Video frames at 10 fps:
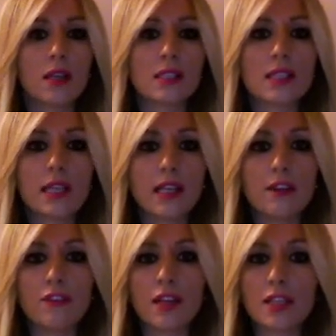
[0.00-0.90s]

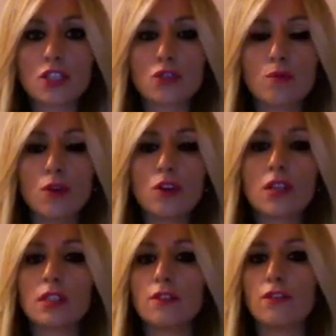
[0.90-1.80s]
Significant
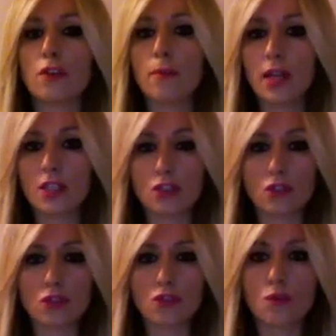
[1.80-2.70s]
smaller
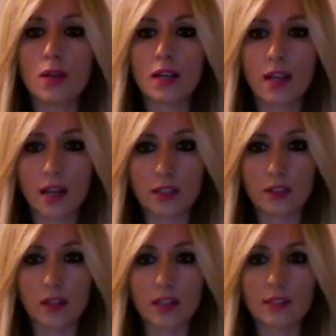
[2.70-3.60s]
deformations were
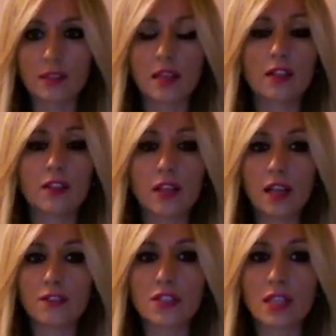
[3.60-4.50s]
calculated at the
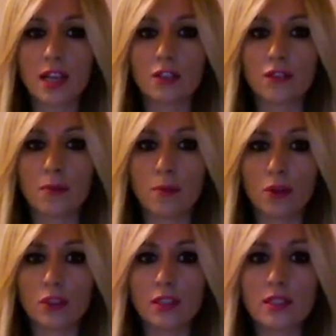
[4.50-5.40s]
left side of the
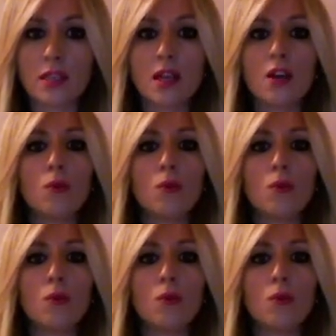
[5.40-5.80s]
models,